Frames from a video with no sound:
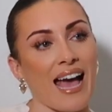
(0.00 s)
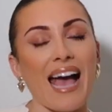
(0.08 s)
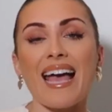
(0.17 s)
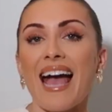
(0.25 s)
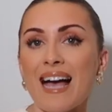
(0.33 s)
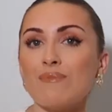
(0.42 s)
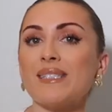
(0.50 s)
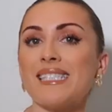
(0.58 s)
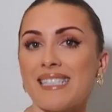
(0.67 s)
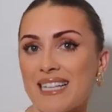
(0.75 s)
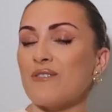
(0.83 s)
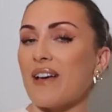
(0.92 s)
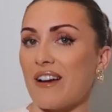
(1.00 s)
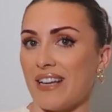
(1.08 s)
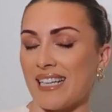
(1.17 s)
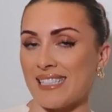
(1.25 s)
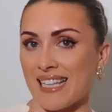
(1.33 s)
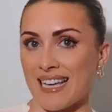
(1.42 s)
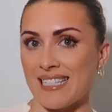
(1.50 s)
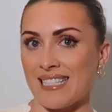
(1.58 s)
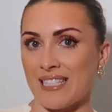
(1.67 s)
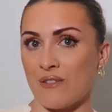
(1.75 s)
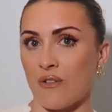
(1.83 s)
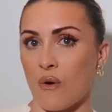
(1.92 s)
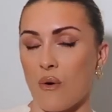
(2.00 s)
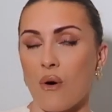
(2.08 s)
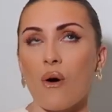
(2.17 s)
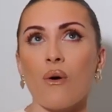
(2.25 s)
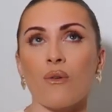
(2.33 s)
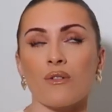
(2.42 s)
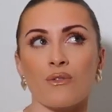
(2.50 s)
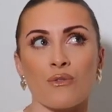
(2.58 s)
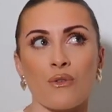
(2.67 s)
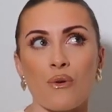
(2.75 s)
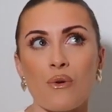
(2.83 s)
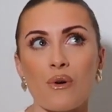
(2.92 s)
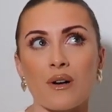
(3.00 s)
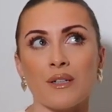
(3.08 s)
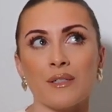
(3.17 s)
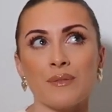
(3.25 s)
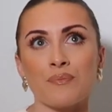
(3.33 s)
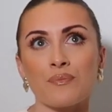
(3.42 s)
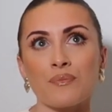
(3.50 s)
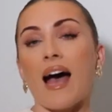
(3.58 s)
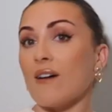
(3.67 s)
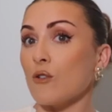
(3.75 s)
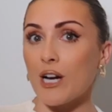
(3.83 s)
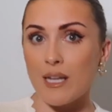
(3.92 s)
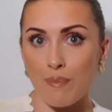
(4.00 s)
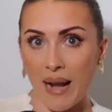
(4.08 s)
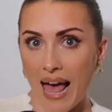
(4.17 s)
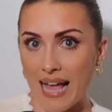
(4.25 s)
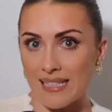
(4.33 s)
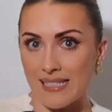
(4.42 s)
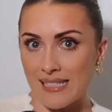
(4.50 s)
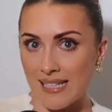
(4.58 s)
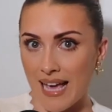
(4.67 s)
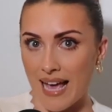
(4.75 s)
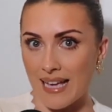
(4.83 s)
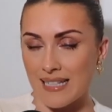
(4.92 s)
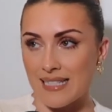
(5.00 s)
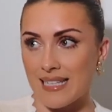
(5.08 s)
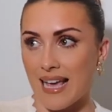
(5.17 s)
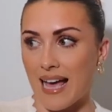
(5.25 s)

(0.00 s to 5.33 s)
I am still very excited for, although I haven't got any plans yet.